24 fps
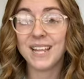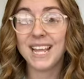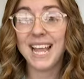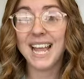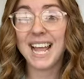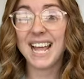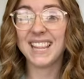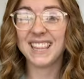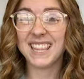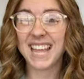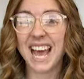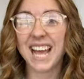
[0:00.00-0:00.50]

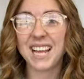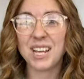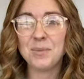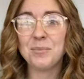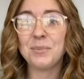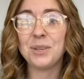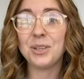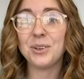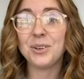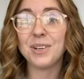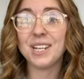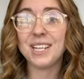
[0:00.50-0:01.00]
And that
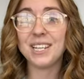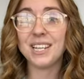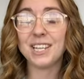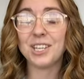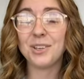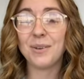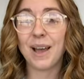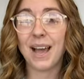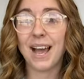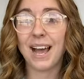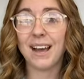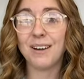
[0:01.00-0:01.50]
community that
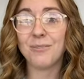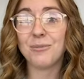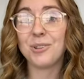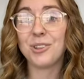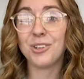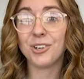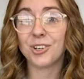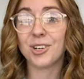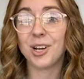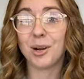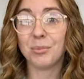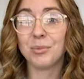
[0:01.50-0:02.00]
you have with
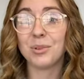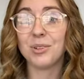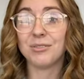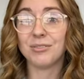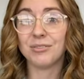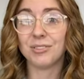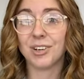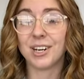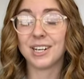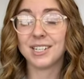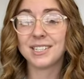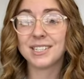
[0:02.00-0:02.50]
your couple of
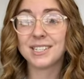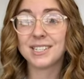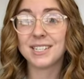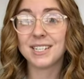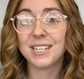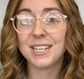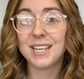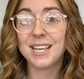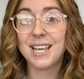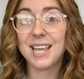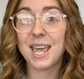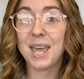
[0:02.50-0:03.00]
friends
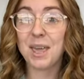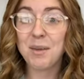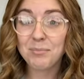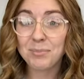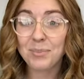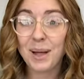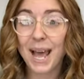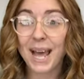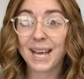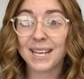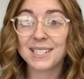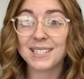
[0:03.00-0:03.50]

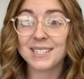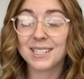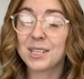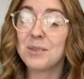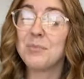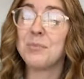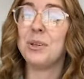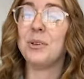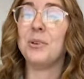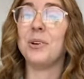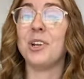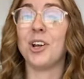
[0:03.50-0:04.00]
impacts the
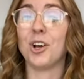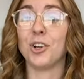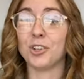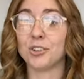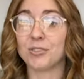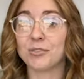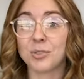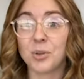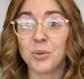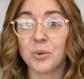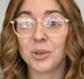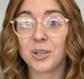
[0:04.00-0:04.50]
community on your
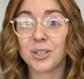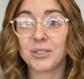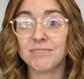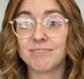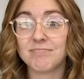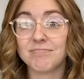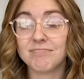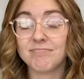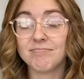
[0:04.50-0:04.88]
floor.